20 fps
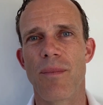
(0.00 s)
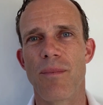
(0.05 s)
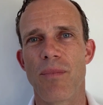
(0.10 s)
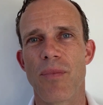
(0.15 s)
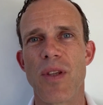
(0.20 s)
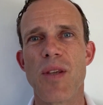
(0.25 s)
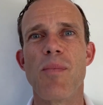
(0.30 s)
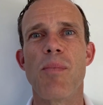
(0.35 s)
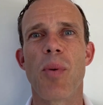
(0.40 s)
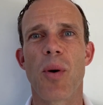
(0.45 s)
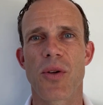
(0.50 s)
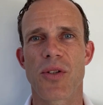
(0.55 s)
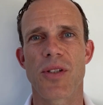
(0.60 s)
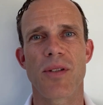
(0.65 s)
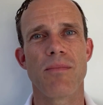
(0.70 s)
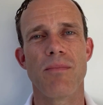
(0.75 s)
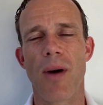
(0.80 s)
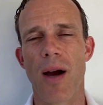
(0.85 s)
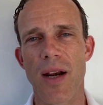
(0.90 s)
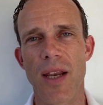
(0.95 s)
deposit
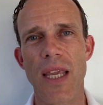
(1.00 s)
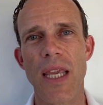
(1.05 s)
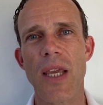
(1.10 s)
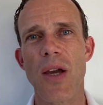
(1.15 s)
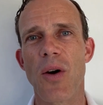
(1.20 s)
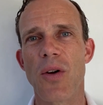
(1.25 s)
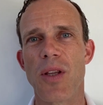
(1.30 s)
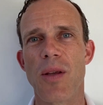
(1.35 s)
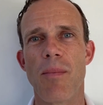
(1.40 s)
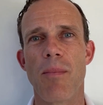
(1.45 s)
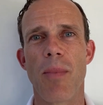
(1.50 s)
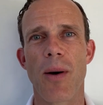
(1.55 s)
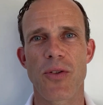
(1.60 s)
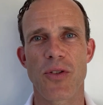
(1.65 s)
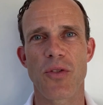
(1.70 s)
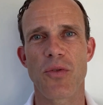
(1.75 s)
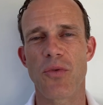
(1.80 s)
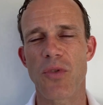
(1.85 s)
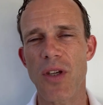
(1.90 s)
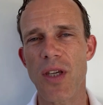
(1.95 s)
money or
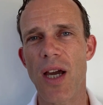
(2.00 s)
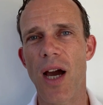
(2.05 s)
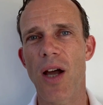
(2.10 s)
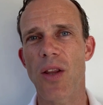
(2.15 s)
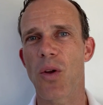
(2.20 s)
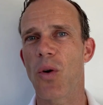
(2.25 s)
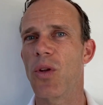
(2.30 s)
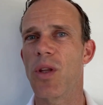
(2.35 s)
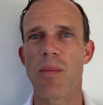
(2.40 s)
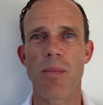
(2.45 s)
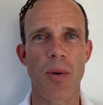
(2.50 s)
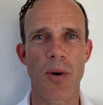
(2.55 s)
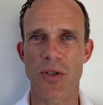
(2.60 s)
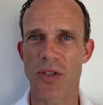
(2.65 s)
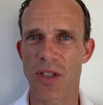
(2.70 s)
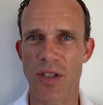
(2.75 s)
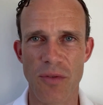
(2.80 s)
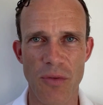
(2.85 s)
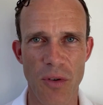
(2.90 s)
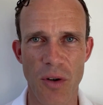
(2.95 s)
deposit fiat or
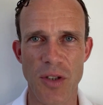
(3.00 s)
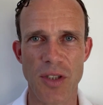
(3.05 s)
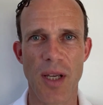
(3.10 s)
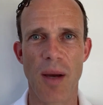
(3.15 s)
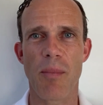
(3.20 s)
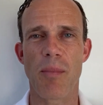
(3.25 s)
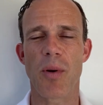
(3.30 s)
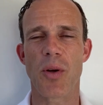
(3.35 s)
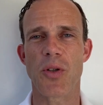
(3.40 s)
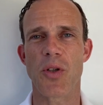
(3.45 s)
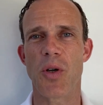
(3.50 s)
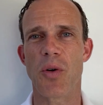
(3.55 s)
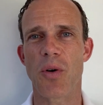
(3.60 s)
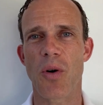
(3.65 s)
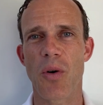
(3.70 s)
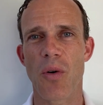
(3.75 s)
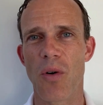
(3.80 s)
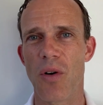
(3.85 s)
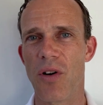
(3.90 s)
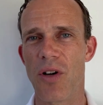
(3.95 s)
deposit, for example, euro
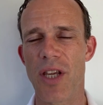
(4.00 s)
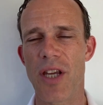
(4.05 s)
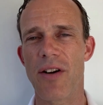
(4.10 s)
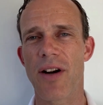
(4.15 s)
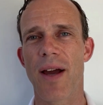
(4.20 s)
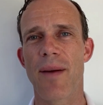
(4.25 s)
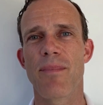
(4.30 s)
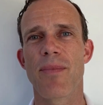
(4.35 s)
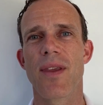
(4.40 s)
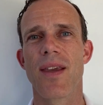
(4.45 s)
or lira,